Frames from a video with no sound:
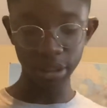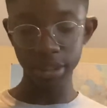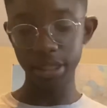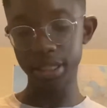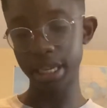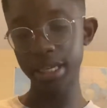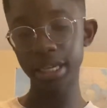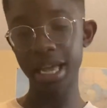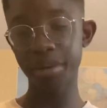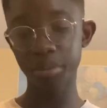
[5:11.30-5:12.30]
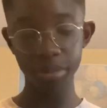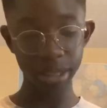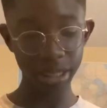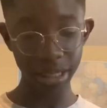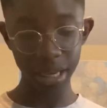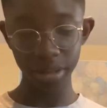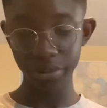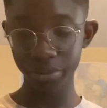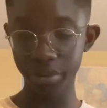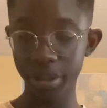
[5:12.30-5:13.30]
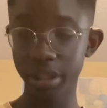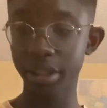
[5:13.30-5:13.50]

Designed in Apple, made in California.